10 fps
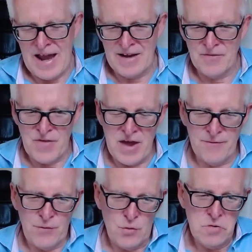and
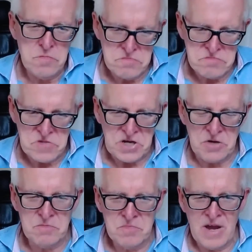therefore, you
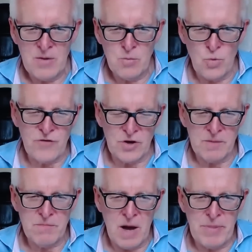know, we've got
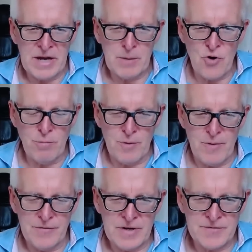a, a bigger problem
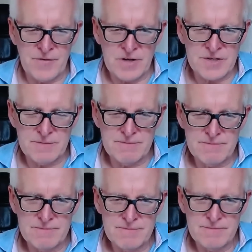out there to face.
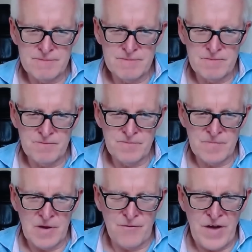
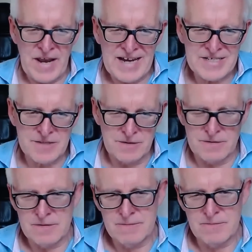A Fed accident